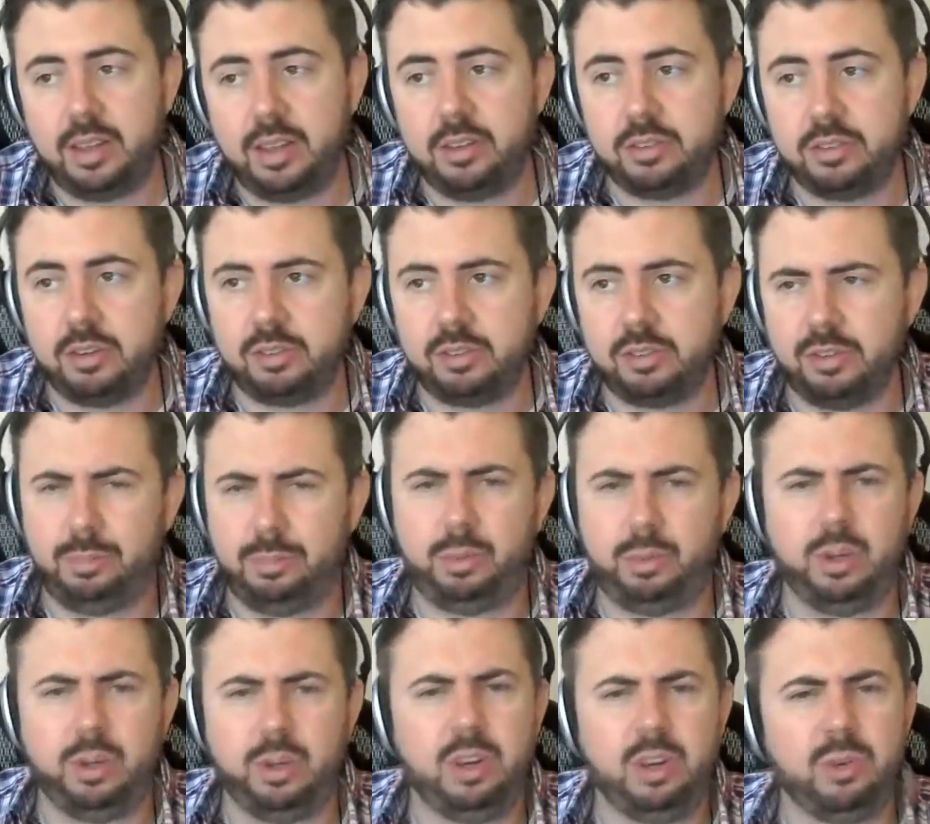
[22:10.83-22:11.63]
There's also a
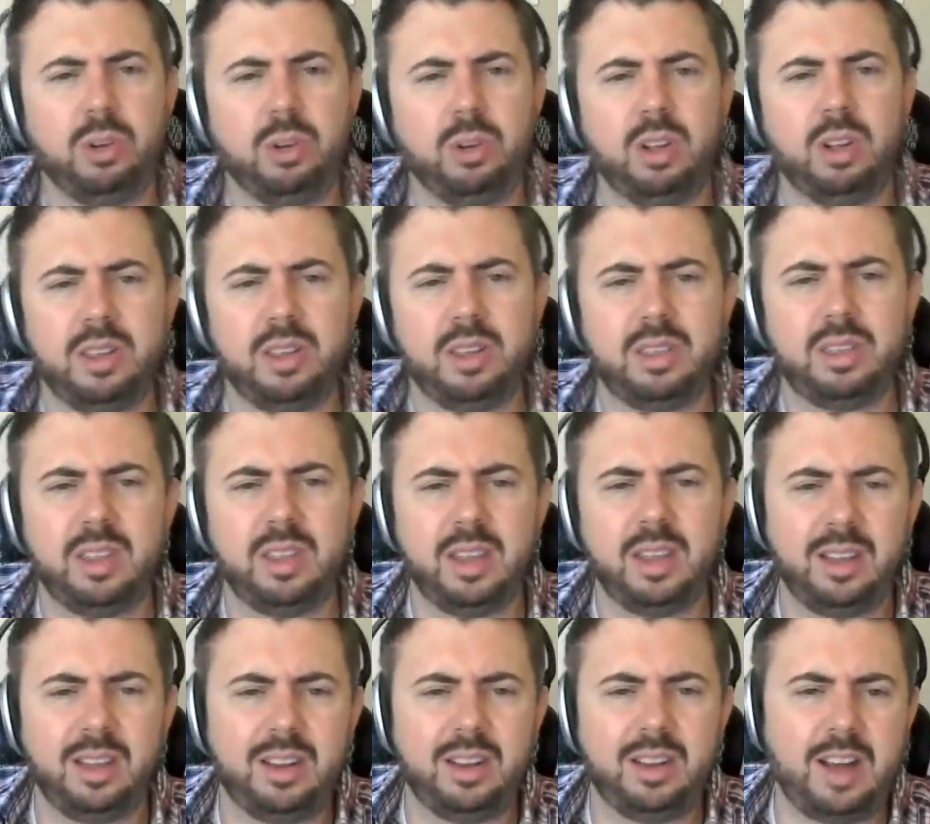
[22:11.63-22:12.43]
prequel, I
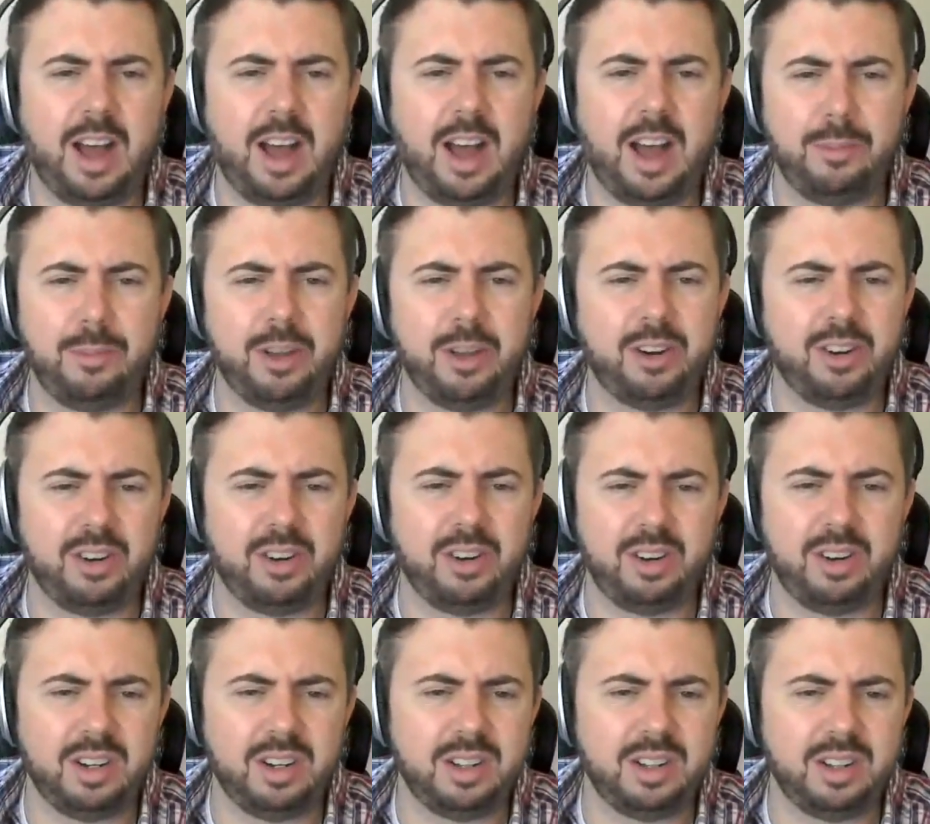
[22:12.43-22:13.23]
think, comic
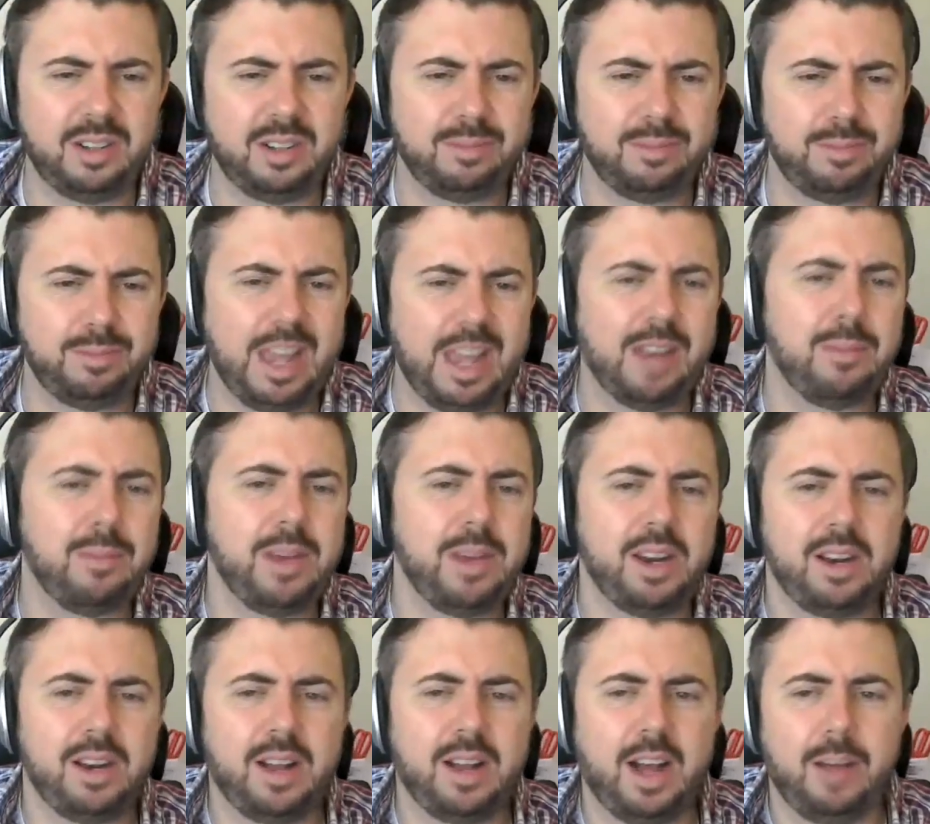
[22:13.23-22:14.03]
or
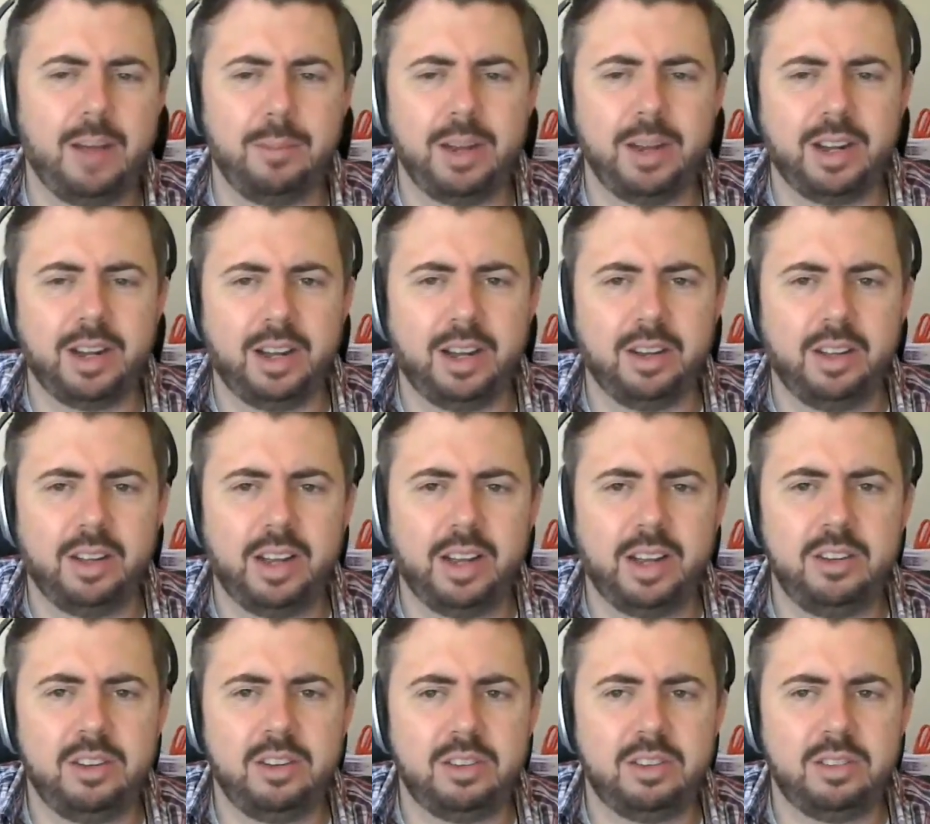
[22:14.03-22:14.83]
animated comic
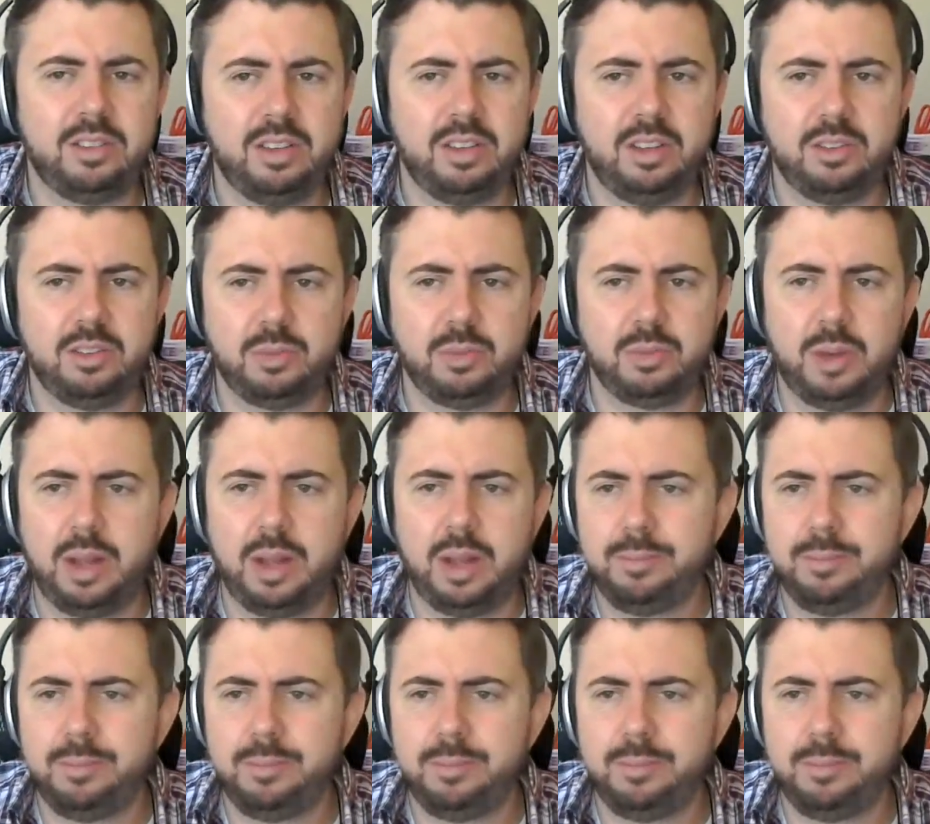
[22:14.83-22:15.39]
online you can see as well.